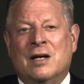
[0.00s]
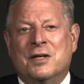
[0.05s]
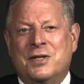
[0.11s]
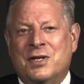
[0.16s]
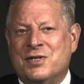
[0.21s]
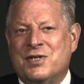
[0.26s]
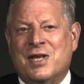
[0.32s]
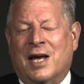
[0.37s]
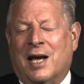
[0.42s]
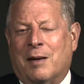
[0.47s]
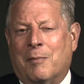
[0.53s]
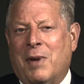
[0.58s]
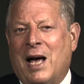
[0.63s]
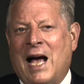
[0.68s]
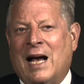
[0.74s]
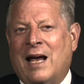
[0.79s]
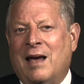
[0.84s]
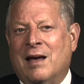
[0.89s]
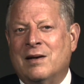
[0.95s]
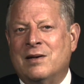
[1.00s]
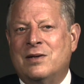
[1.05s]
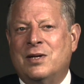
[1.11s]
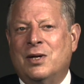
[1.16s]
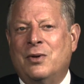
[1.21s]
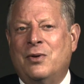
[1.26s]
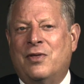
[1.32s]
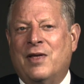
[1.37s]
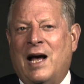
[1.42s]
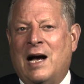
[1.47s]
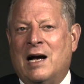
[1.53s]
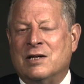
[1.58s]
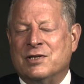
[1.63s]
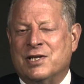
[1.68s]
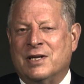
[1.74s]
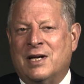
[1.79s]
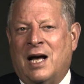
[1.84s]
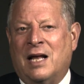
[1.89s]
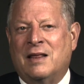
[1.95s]
Just think, back in
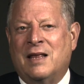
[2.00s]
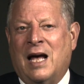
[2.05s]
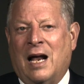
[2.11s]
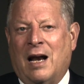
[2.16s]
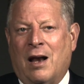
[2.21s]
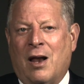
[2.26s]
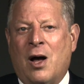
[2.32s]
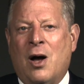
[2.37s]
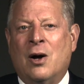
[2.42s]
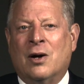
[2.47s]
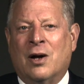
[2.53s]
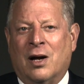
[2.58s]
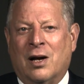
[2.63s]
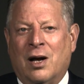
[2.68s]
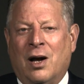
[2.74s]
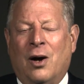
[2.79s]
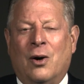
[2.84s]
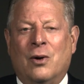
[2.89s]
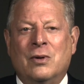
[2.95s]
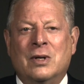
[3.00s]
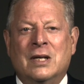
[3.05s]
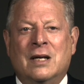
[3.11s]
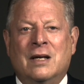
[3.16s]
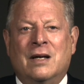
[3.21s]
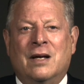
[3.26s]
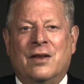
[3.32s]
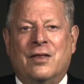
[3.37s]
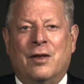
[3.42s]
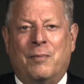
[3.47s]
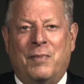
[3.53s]
2000, not that long ago, the